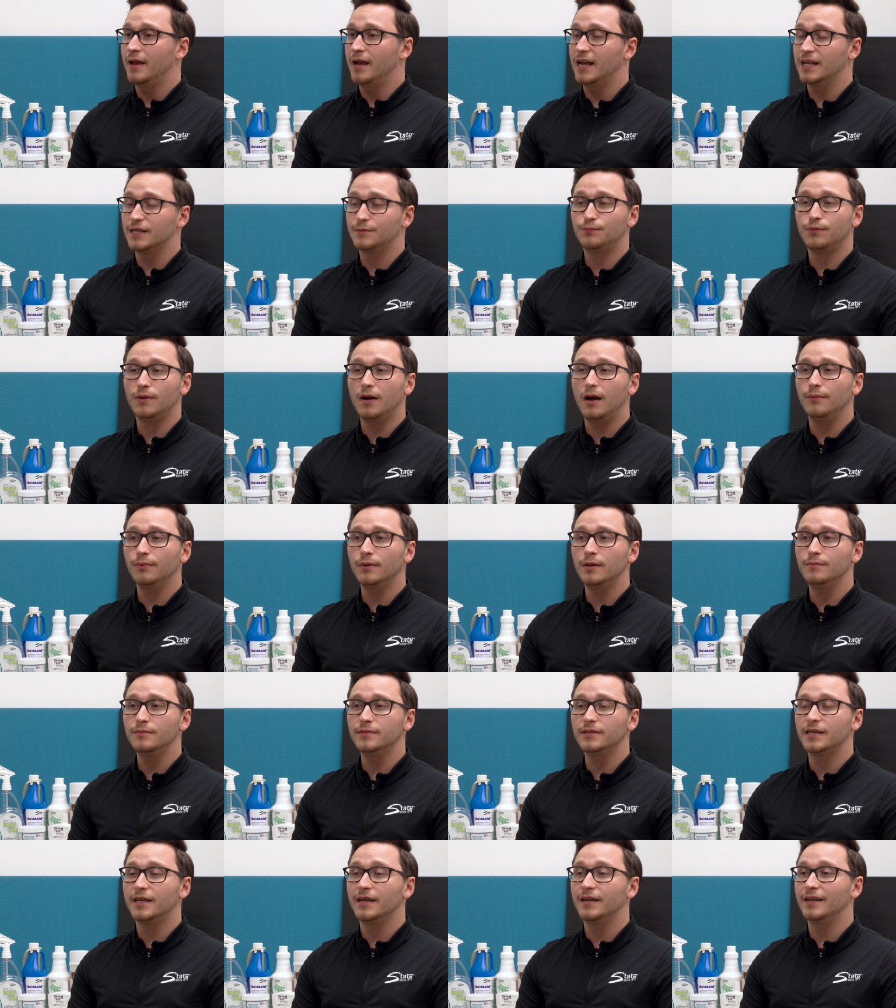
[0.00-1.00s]
as
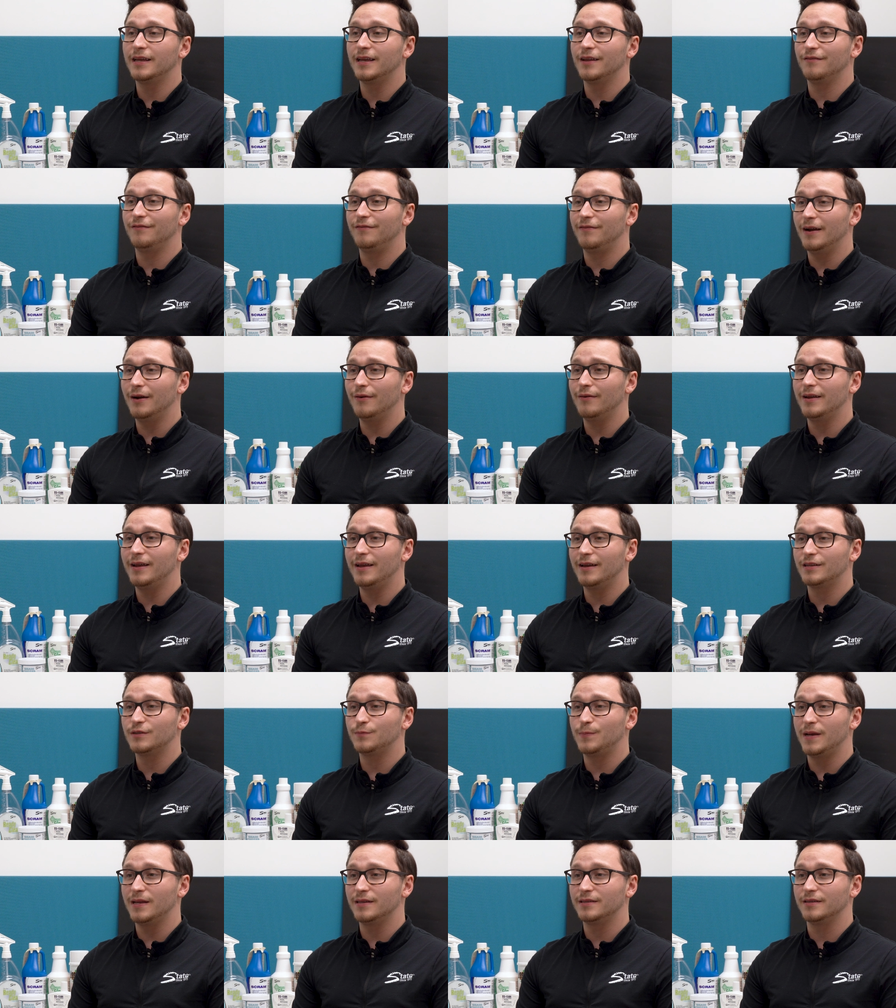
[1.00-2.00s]
problems can get very
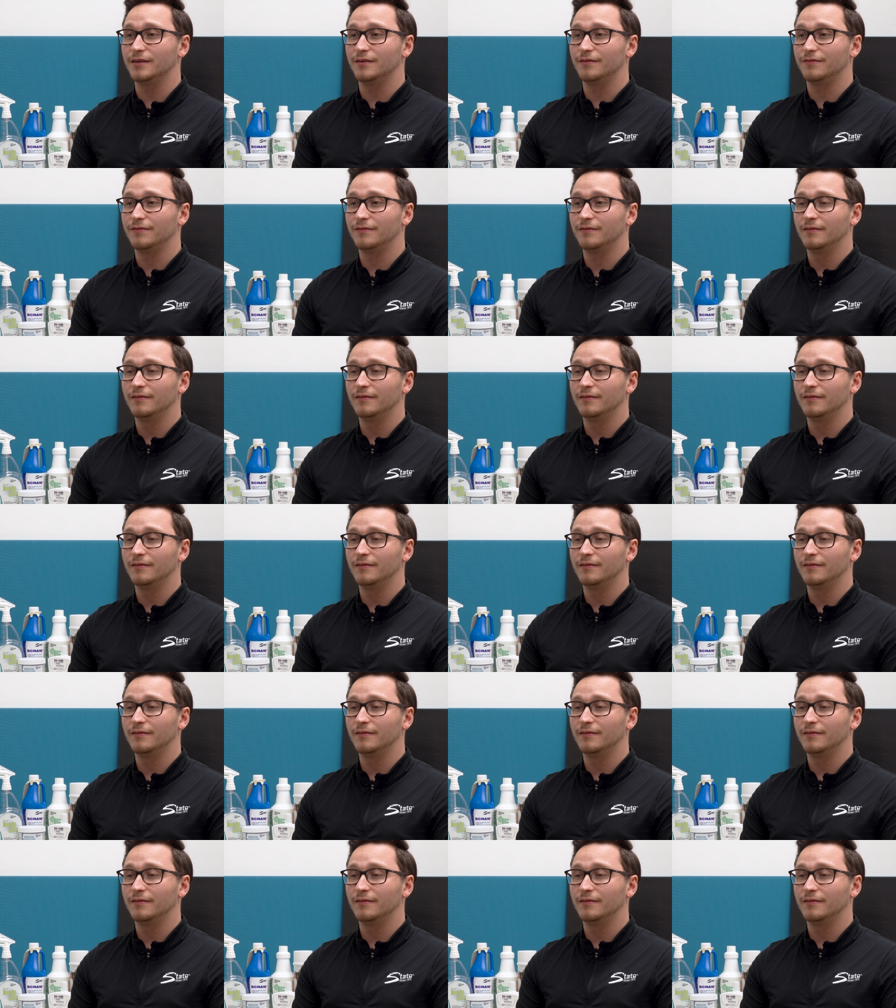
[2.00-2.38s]
expensive,